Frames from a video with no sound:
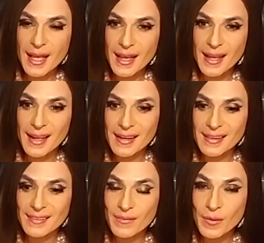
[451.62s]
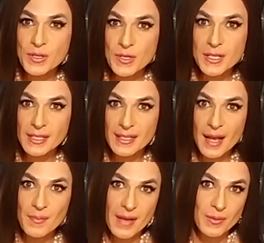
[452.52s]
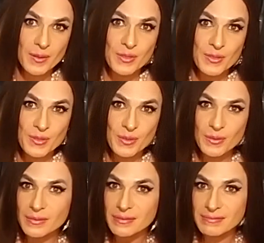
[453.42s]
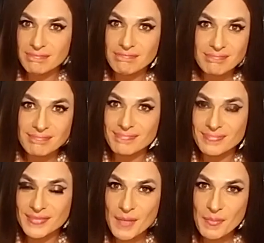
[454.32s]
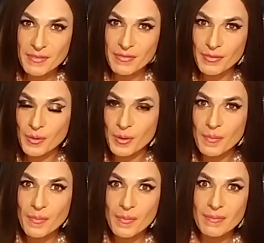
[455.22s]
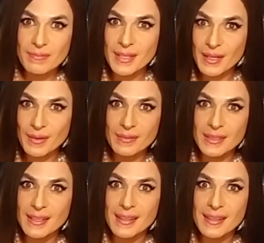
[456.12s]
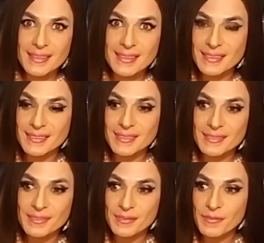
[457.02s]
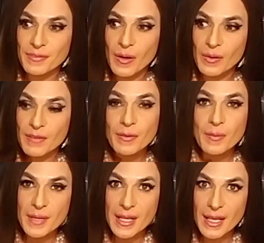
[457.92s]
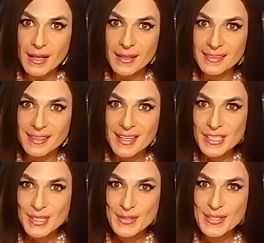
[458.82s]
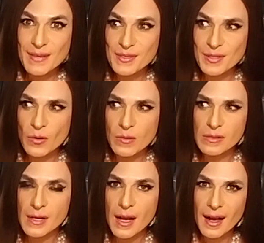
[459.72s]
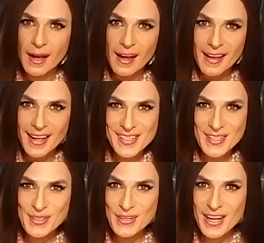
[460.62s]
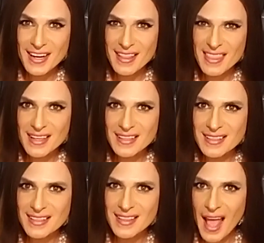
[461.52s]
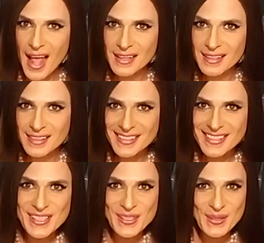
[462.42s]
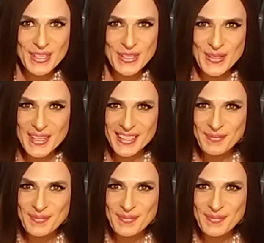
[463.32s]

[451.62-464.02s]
and fortunately I'm able to keep it for you know only for me exclusive so I get to do naughty things in that storage unit